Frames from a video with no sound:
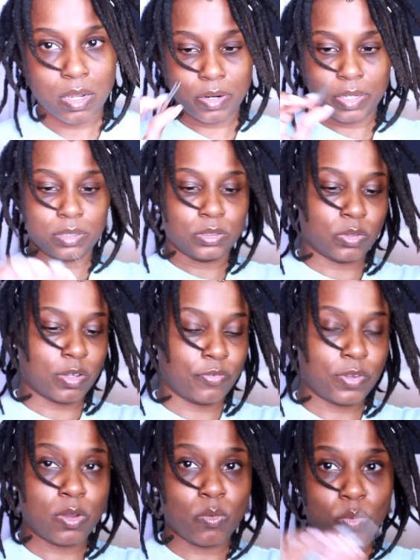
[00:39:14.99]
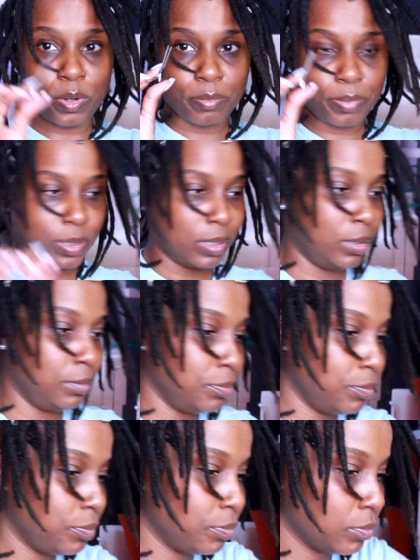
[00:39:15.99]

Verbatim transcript: All right, so I found one pin.